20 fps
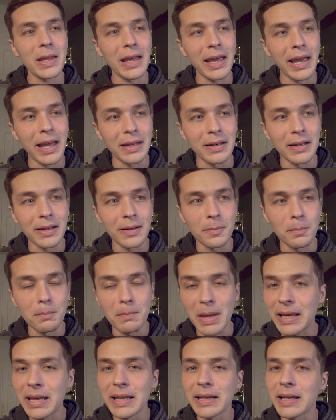and
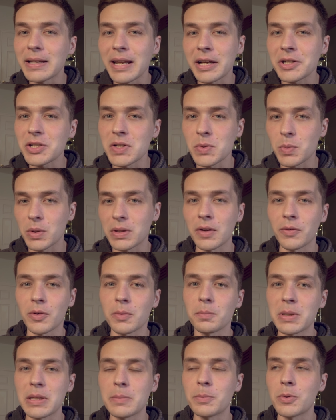making connections with
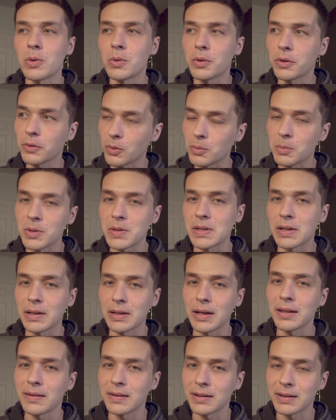different people through
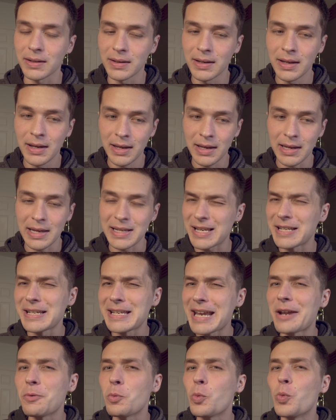music, I think, is a
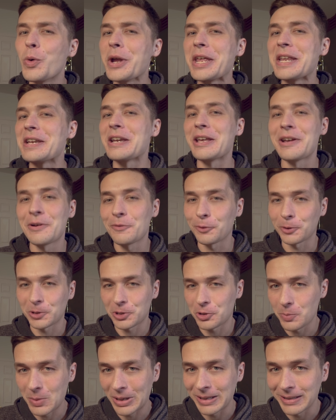net win for
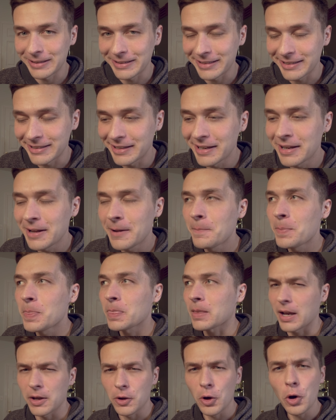humanity.
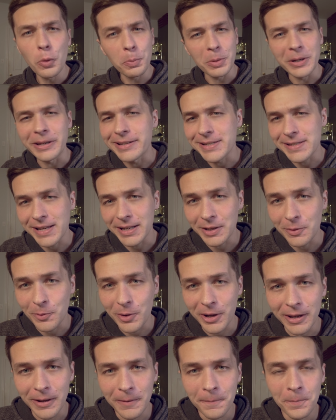I hope it is
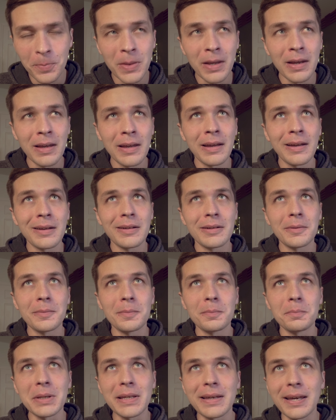anyway,
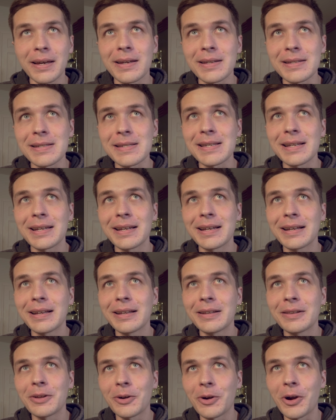because
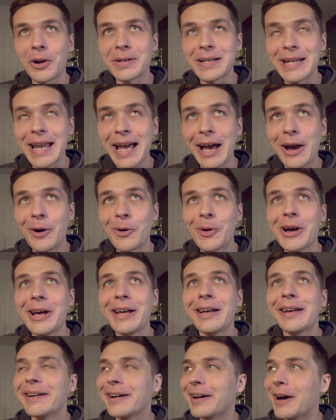there are now
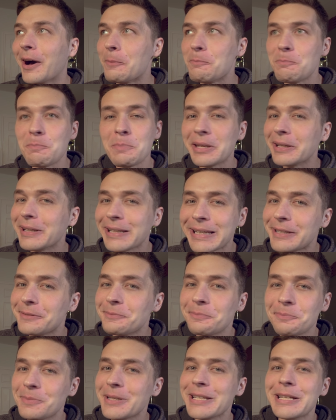a
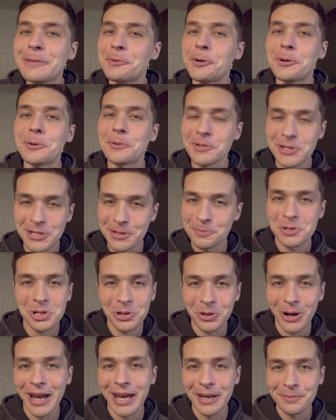million people
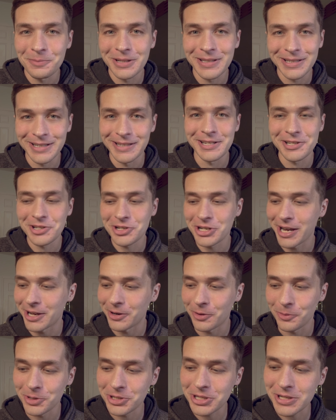subscribed to this
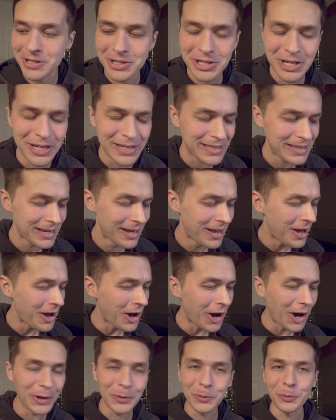channel, which is just
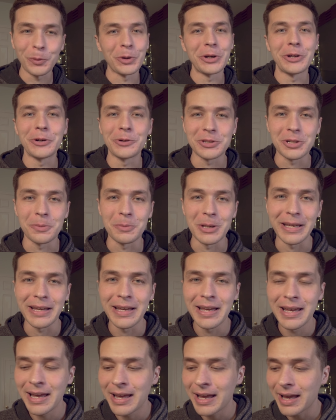unreal to
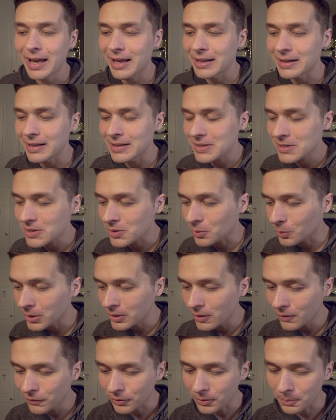me. And it's
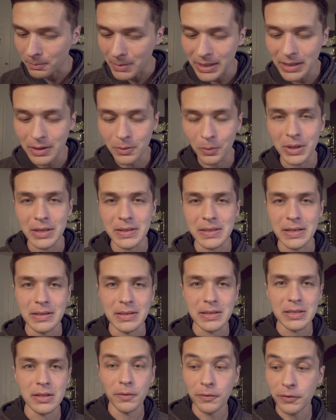surreal for many
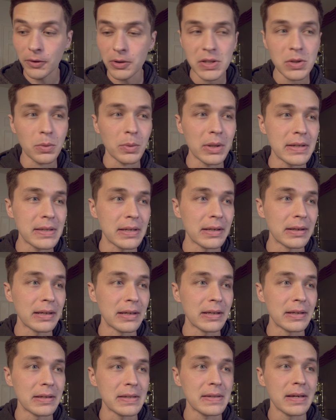reasons. The first reason
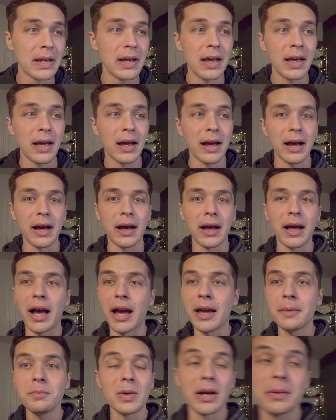is uh, I'm,